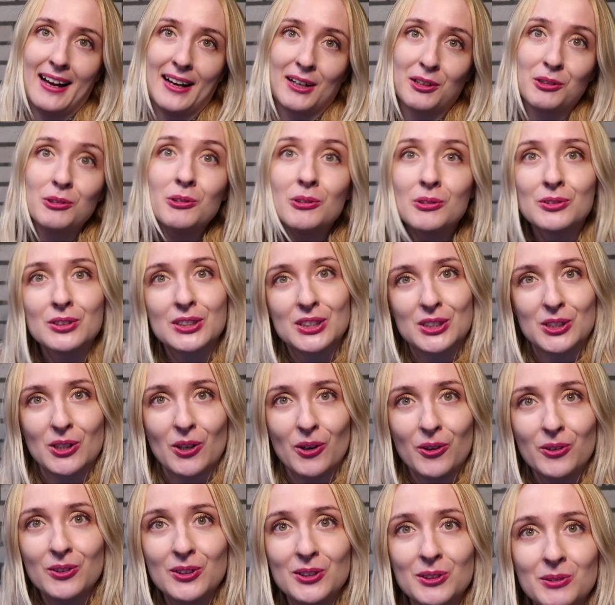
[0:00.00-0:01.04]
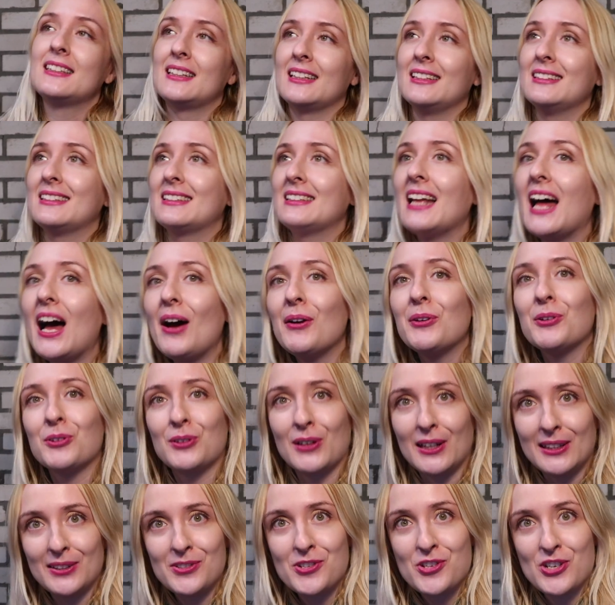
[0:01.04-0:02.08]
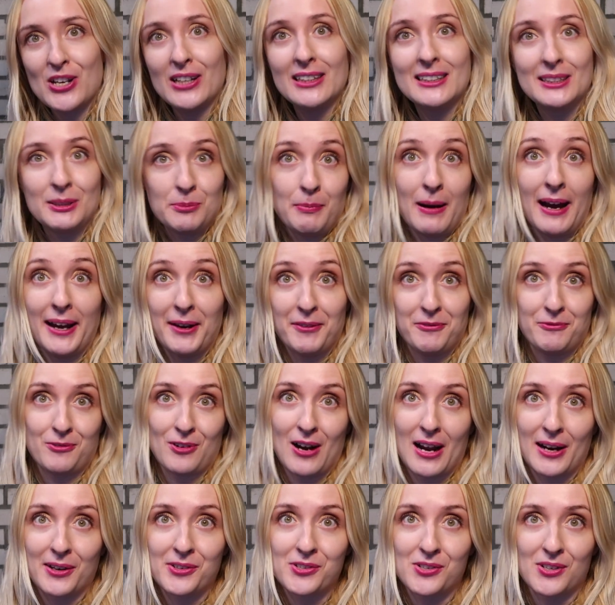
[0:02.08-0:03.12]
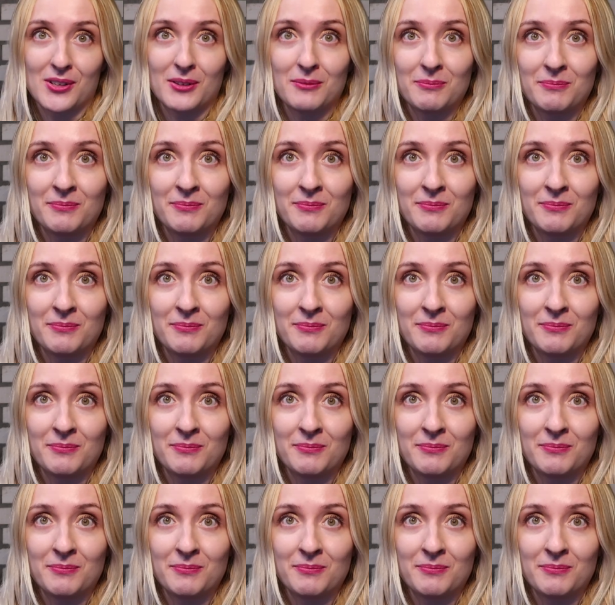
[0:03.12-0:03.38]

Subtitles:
Google stock, since now you can just buy a fraction.